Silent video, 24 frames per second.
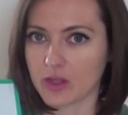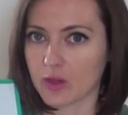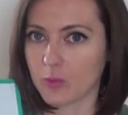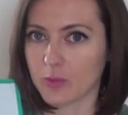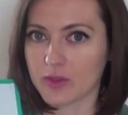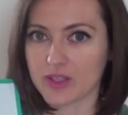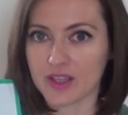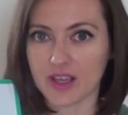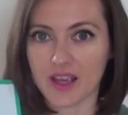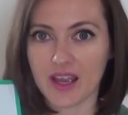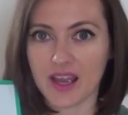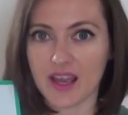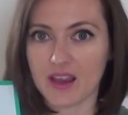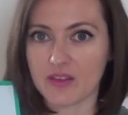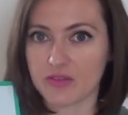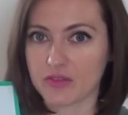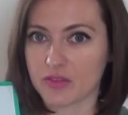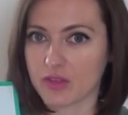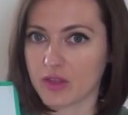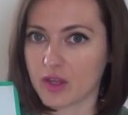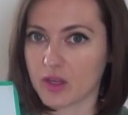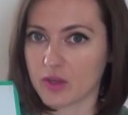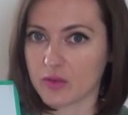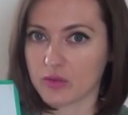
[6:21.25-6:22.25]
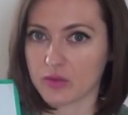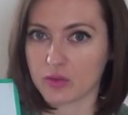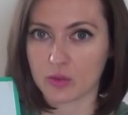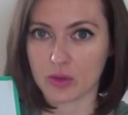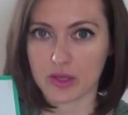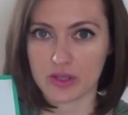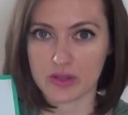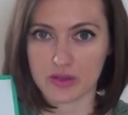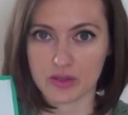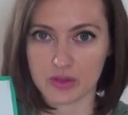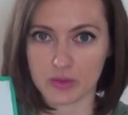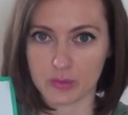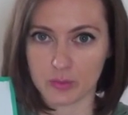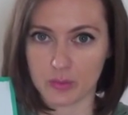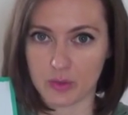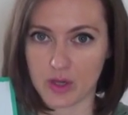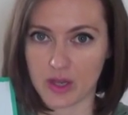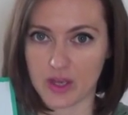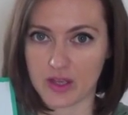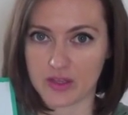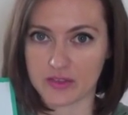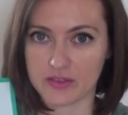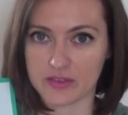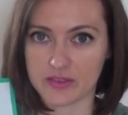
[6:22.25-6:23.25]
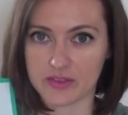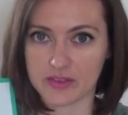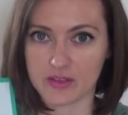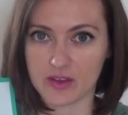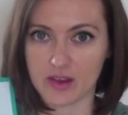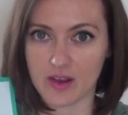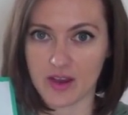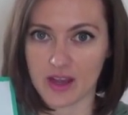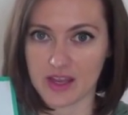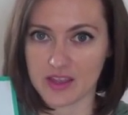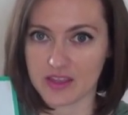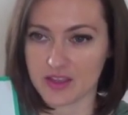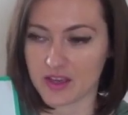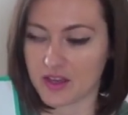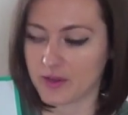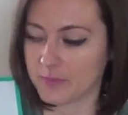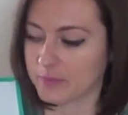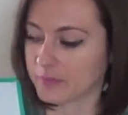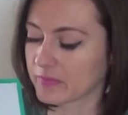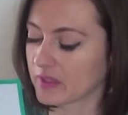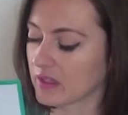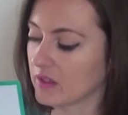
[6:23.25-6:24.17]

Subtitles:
We don't have those question words either.